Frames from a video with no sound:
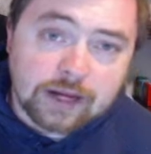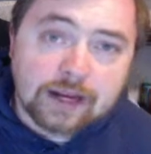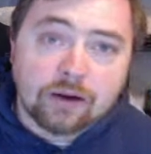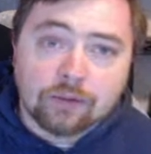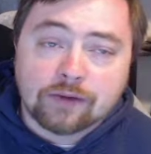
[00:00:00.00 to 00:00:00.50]

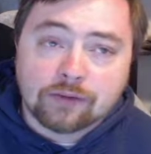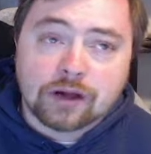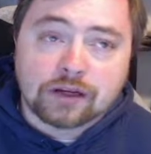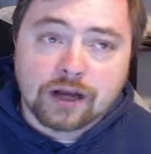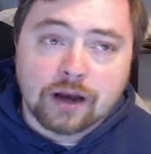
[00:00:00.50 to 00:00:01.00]
now we have
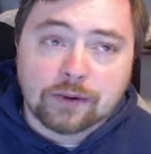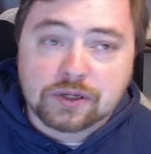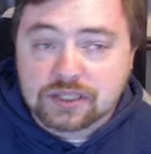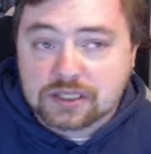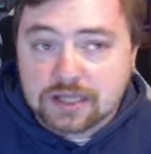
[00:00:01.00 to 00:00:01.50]
Crown Dichotomy, which
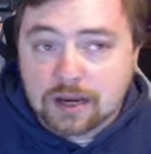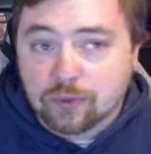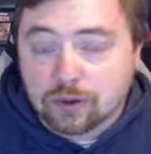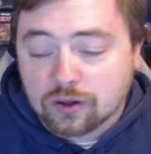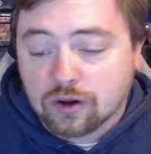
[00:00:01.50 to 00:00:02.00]
is a
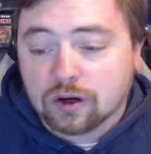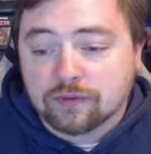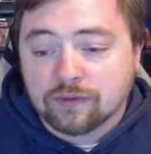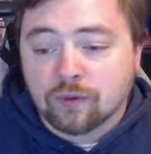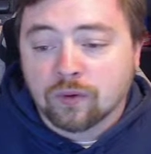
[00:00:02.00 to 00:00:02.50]
sideboard
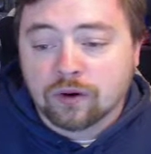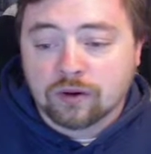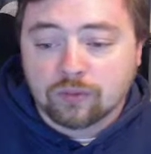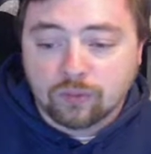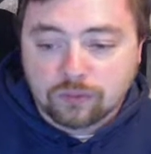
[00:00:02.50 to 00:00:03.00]
card
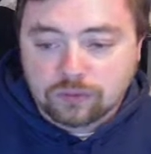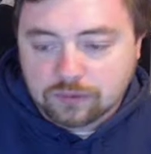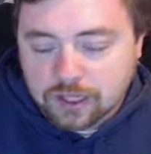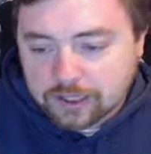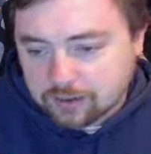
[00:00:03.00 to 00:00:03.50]
for
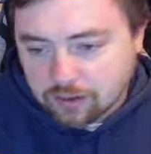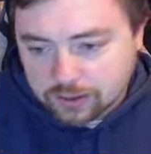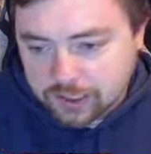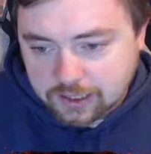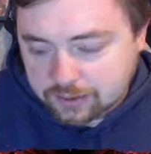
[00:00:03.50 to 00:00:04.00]
like
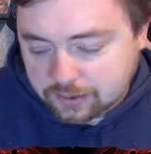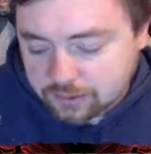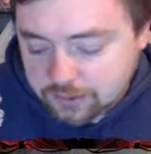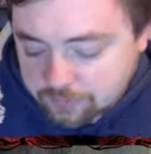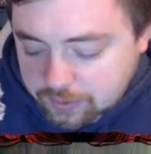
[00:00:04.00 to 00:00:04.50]
arcane
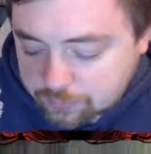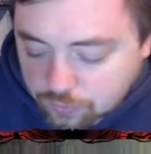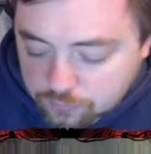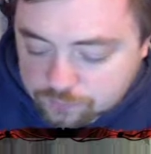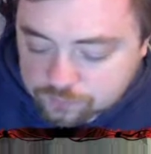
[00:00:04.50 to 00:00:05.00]
dealing
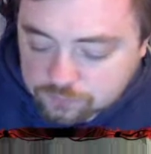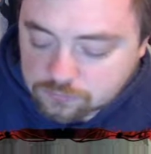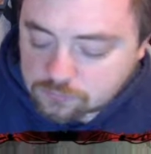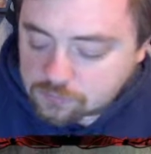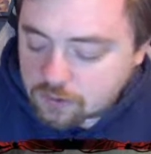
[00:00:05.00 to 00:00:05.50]
people
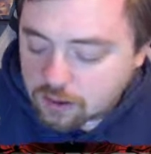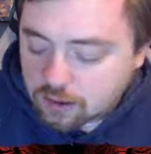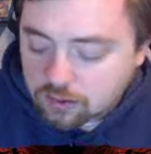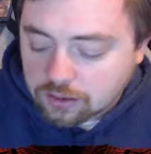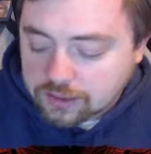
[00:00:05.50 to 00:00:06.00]

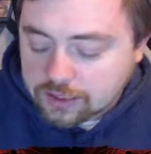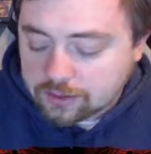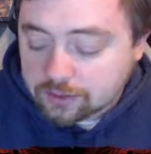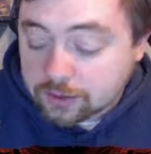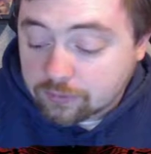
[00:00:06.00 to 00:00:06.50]
or arcane
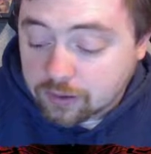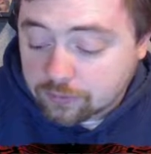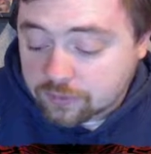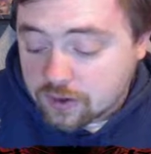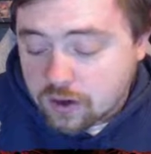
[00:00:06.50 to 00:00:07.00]
dealing
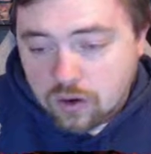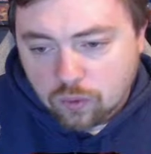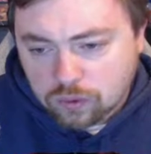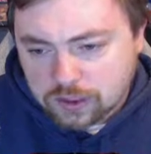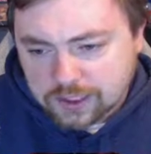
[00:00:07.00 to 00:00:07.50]
heroes
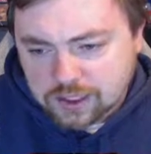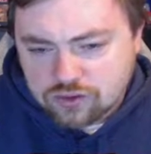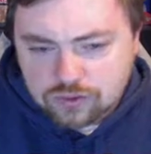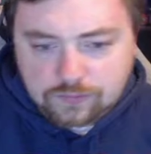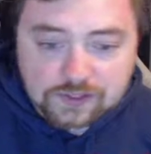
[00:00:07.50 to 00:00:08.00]
or like
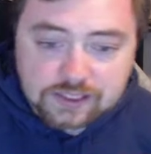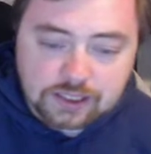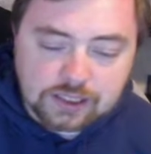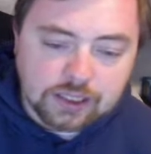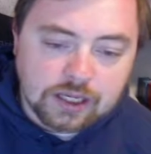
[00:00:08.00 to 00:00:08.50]
extreme
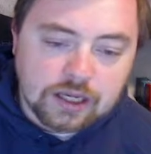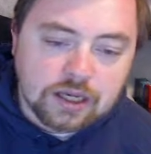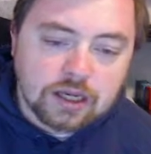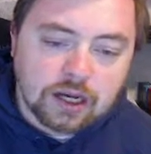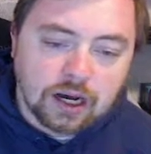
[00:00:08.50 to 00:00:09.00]
fatigue.
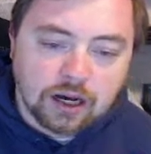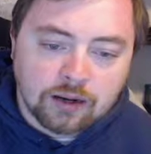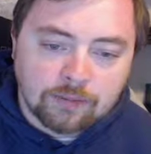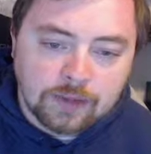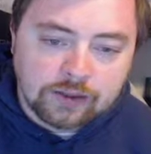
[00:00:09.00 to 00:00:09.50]

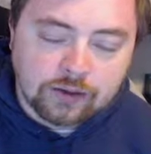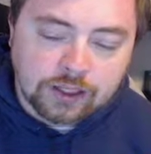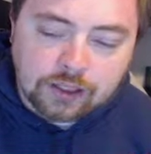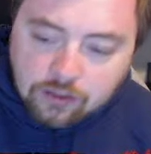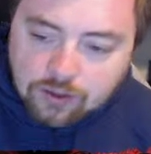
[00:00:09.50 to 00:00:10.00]
And they're
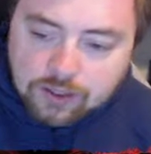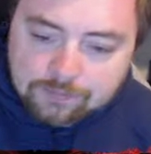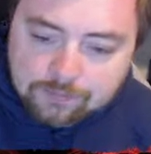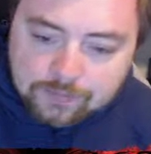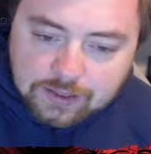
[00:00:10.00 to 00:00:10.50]
like, you know
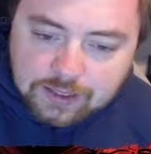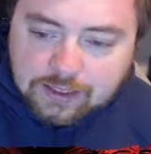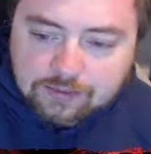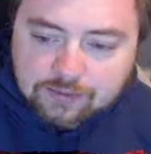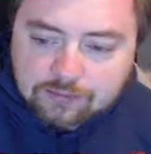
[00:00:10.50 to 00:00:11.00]
what?
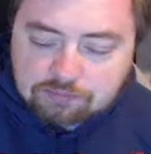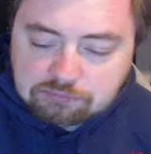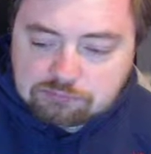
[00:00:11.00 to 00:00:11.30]
It's,